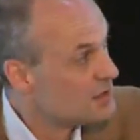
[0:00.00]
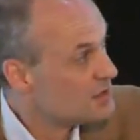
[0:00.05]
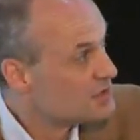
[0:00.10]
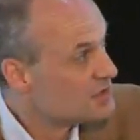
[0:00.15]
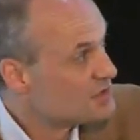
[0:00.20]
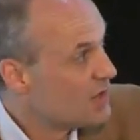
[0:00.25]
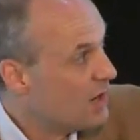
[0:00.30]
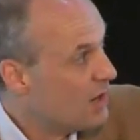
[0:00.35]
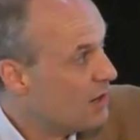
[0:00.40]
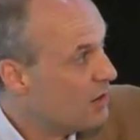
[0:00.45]

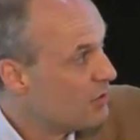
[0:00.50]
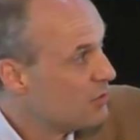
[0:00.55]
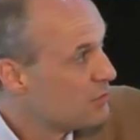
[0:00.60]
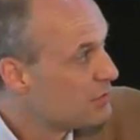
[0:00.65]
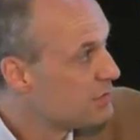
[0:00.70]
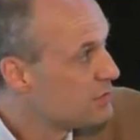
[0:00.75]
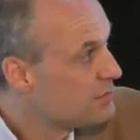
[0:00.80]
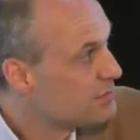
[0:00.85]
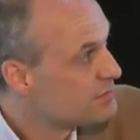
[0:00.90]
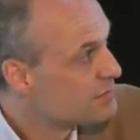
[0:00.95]

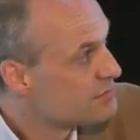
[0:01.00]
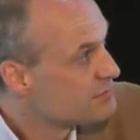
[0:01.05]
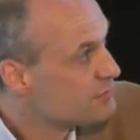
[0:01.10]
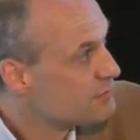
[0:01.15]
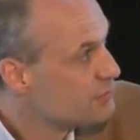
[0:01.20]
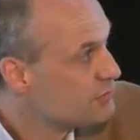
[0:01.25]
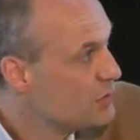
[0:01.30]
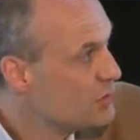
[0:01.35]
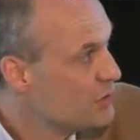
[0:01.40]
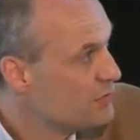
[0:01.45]
So
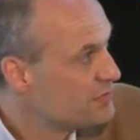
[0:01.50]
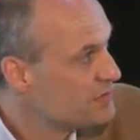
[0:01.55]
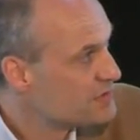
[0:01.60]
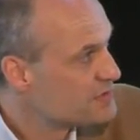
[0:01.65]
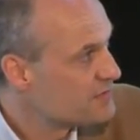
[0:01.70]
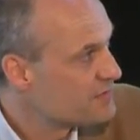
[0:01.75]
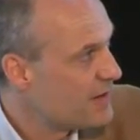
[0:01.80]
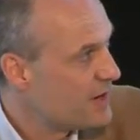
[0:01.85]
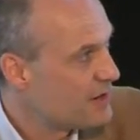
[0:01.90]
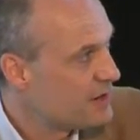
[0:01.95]
moved
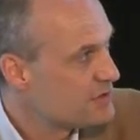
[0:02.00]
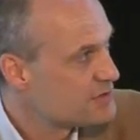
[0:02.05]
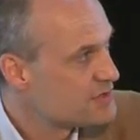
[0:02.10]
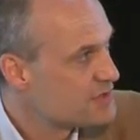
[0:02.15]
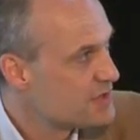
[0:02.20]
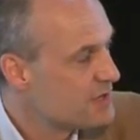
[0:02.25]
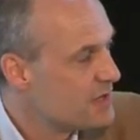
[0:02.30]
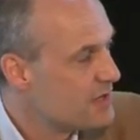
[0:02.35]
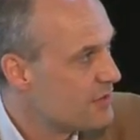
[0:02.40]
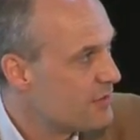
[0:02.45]
as far as
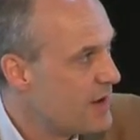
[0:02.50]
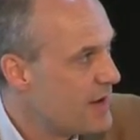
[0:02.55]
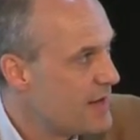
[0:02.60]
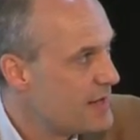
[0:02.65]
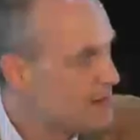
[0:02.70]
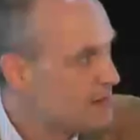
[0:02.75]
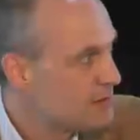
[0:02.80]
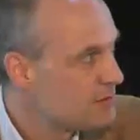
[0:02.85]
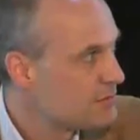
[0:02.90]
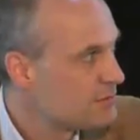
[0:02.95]

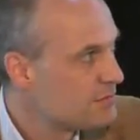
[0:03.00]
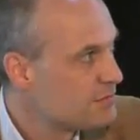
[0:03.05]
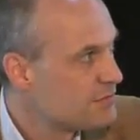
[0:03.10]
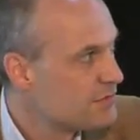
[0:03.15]
Iran,